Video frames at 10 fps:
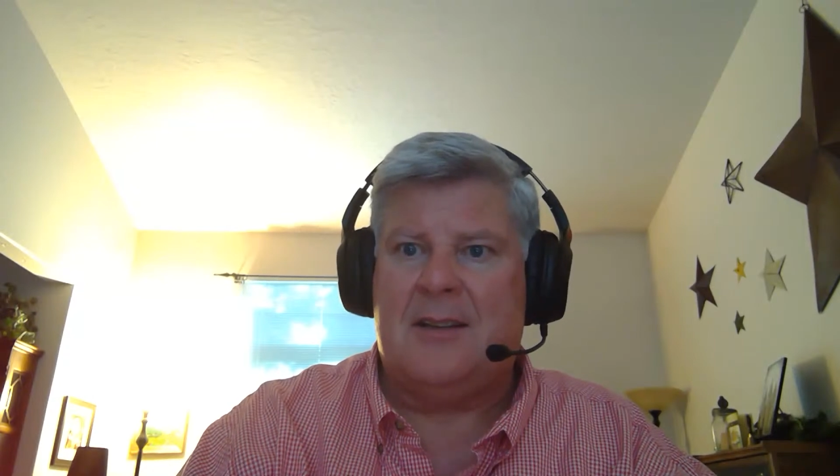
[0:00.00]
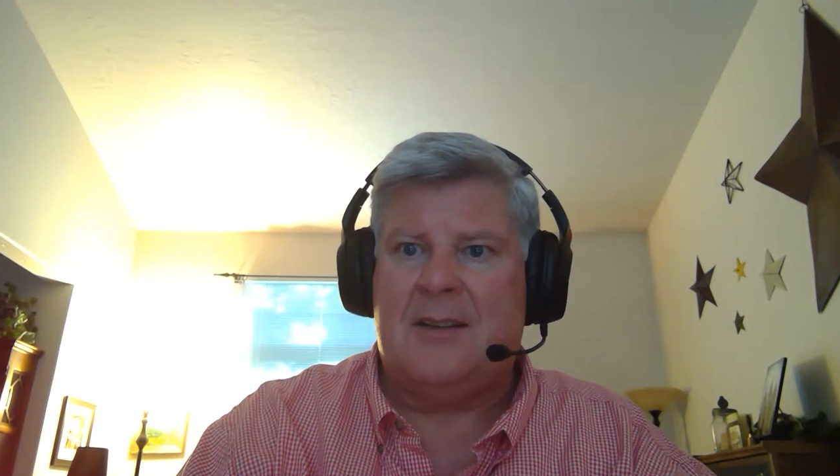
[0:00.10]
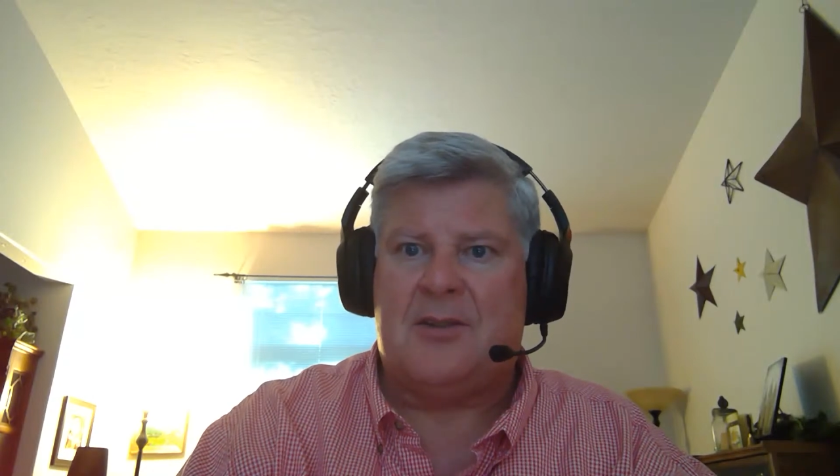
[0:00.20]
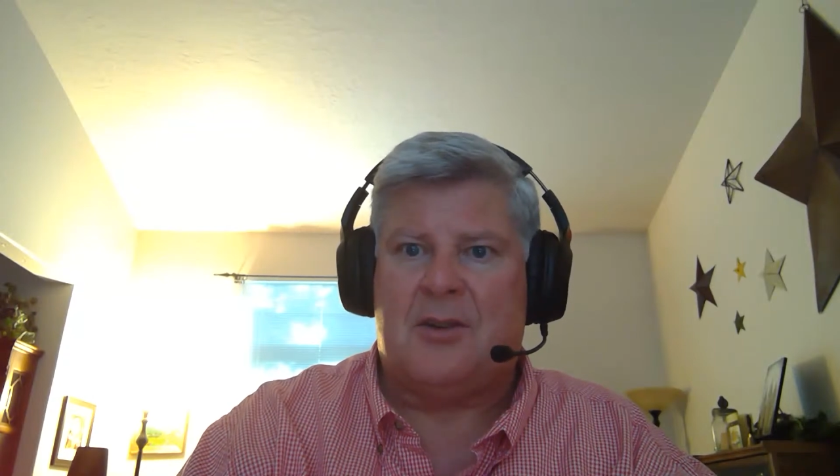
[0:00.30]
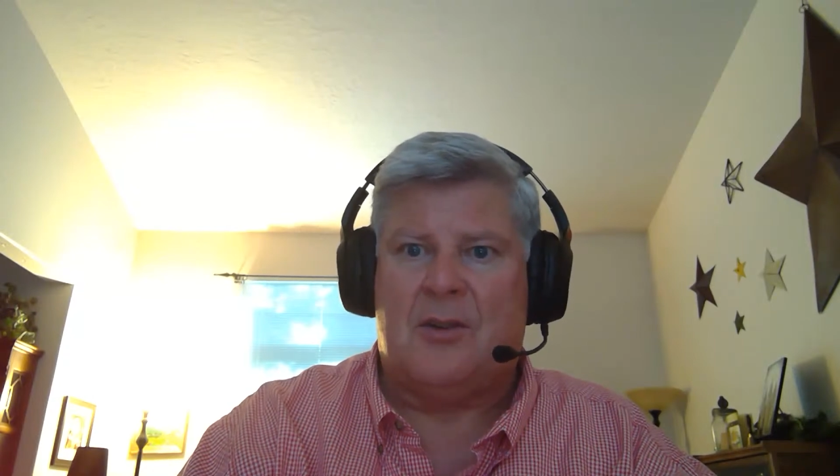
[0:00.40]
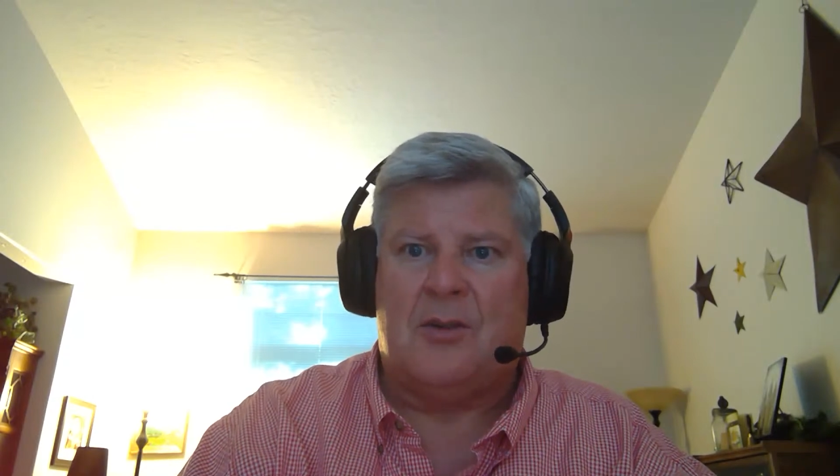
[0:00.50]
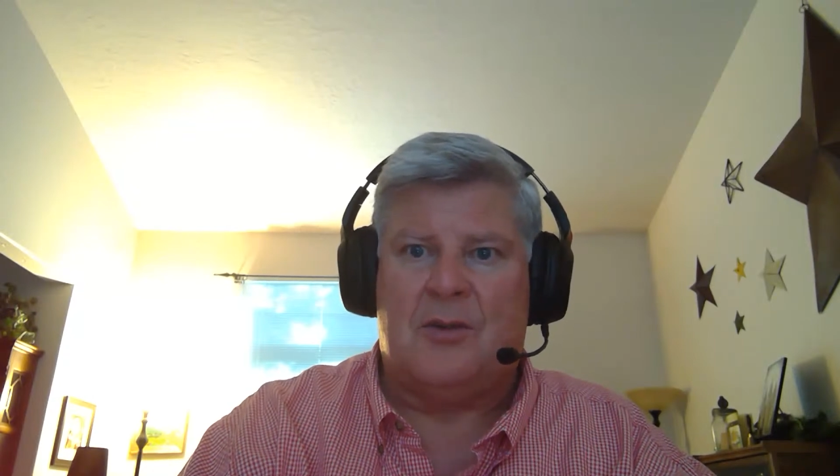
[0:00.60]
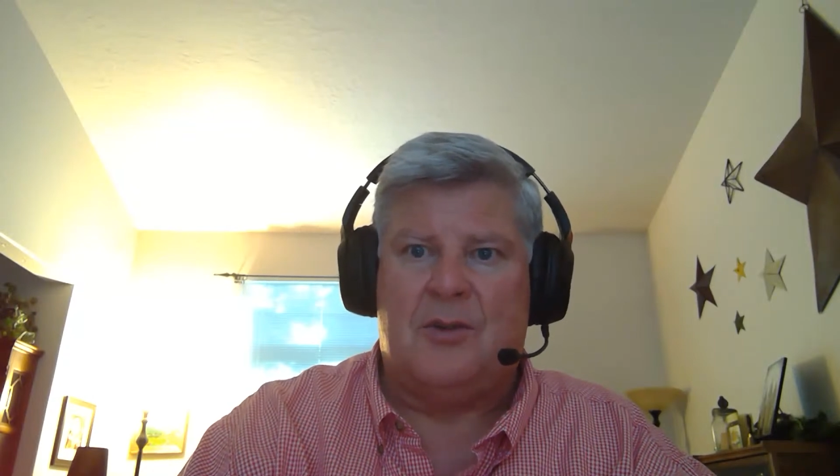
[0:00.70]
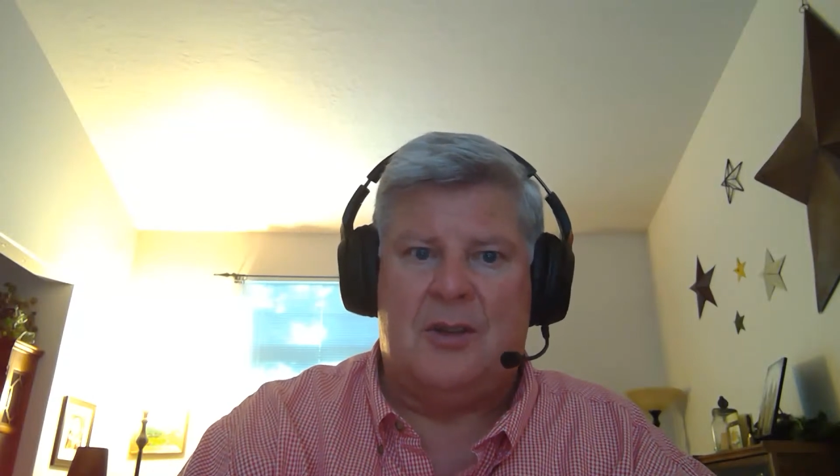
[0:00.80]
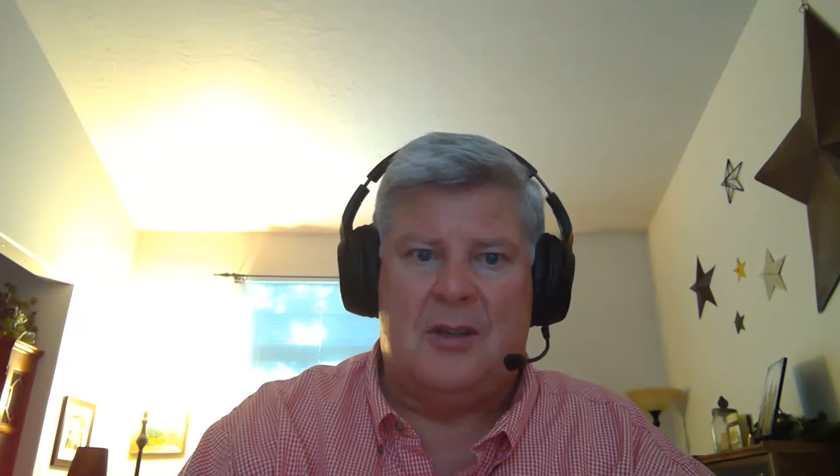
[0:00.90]
So
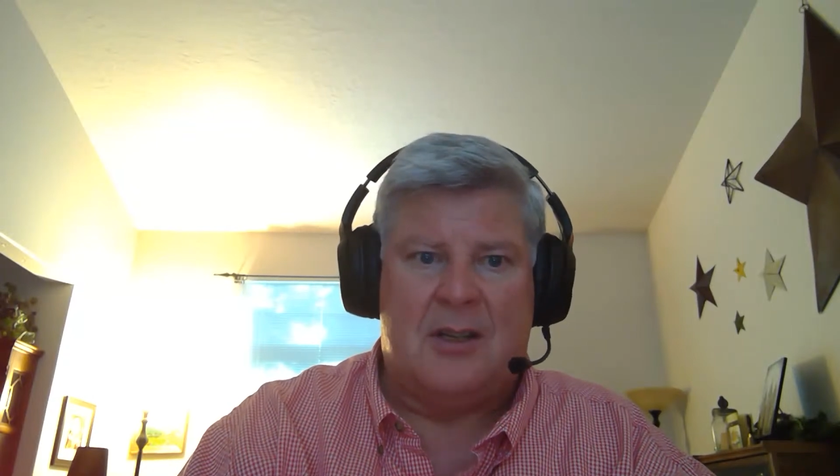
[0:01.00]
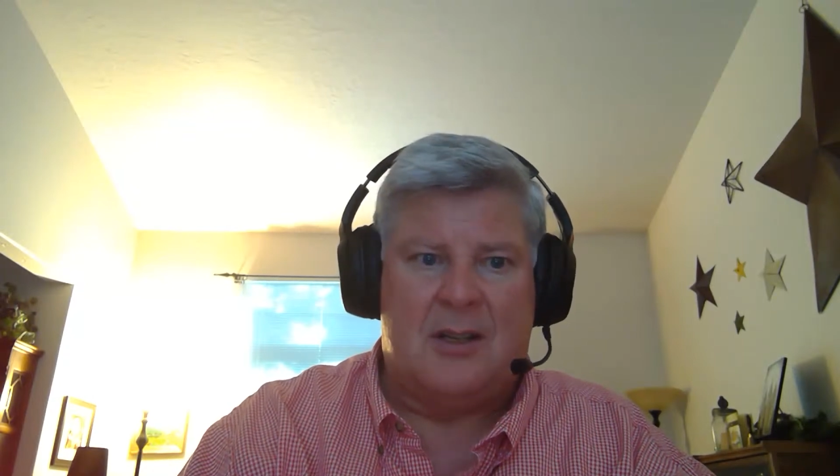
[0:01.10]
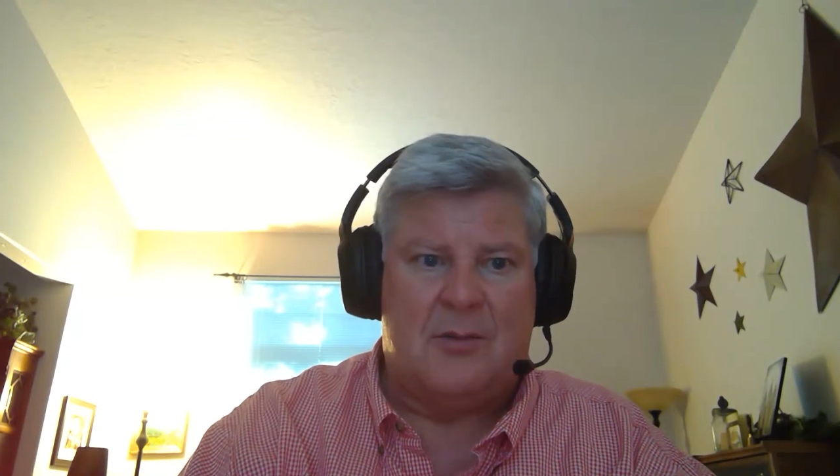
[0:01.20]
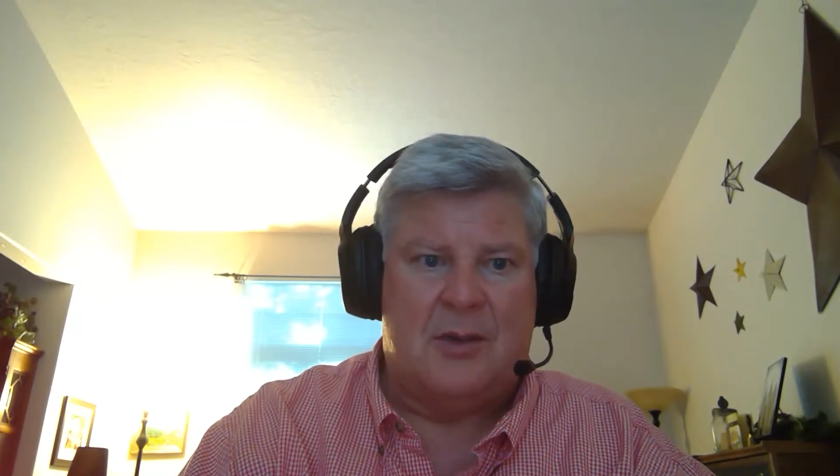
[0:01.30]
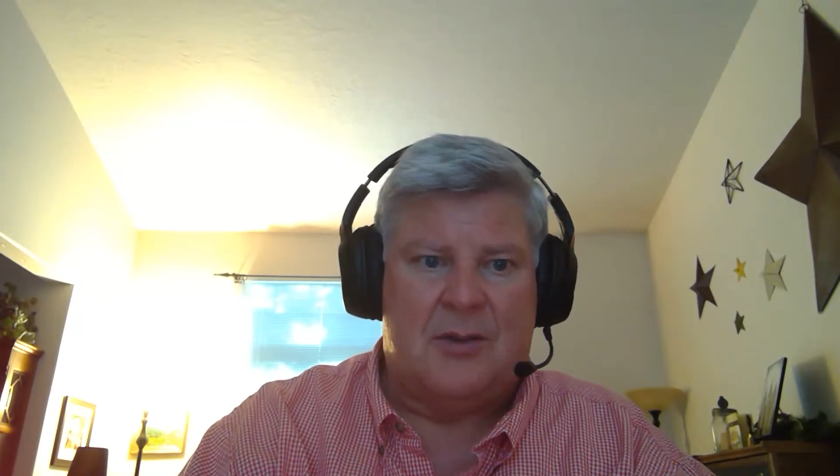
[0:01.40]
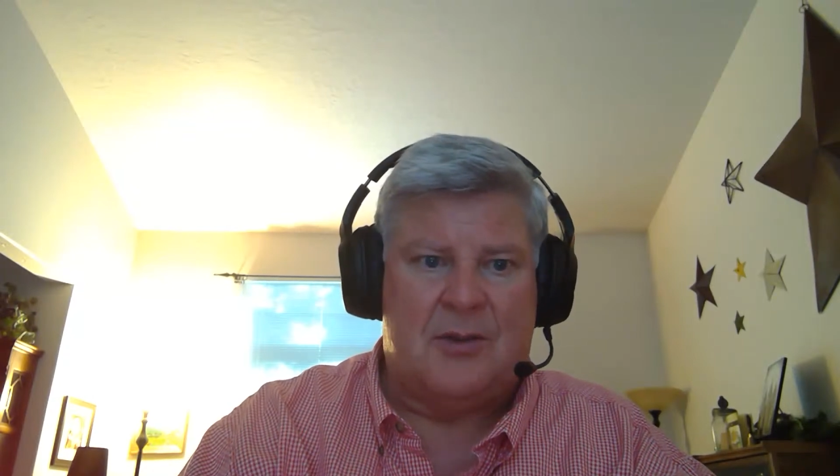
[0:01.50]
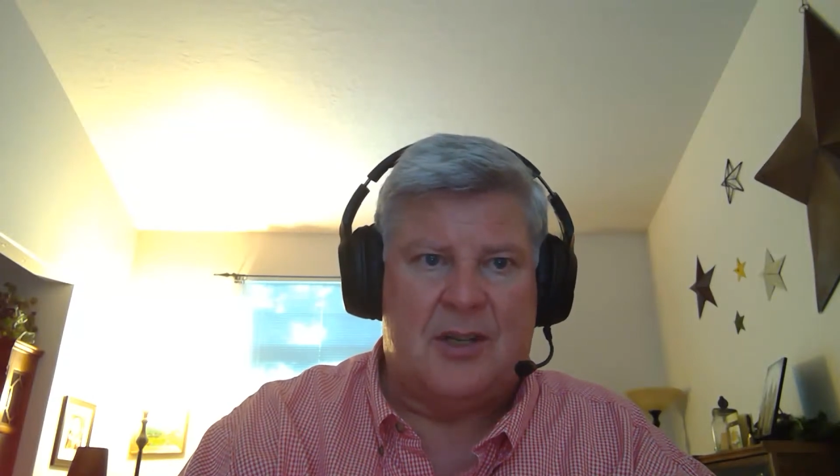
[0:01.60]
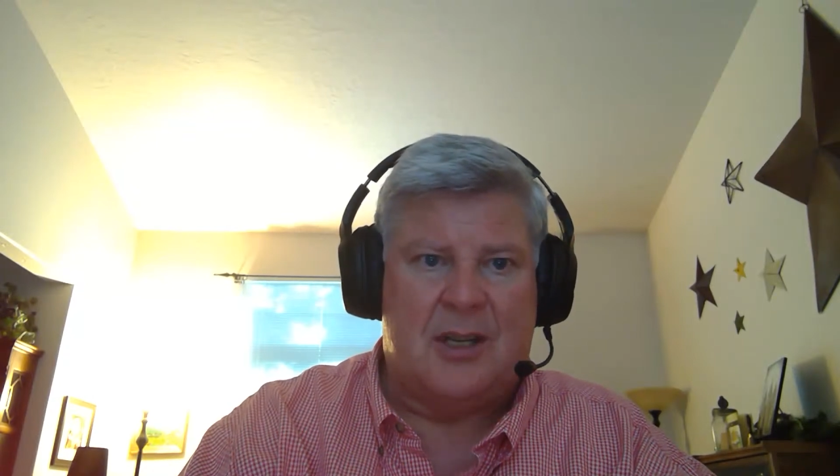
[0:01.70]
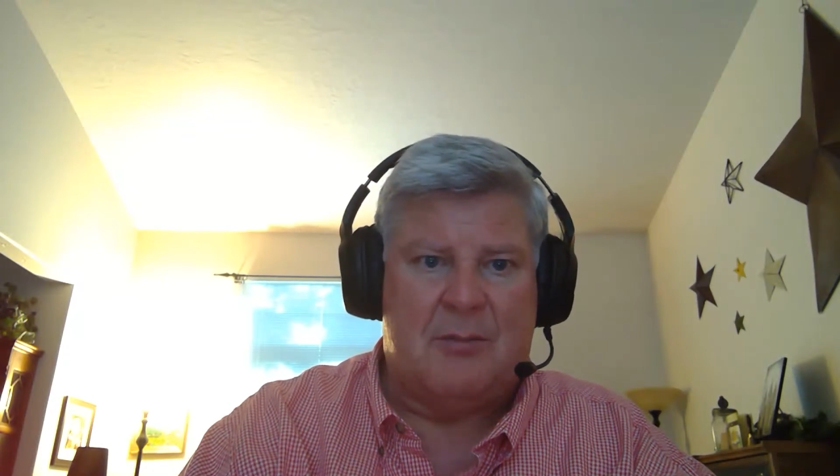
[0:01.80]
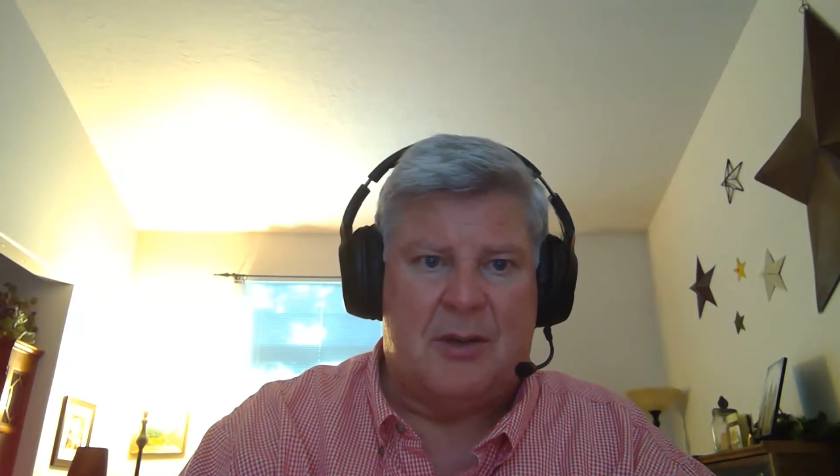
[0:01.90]
you need to help me understand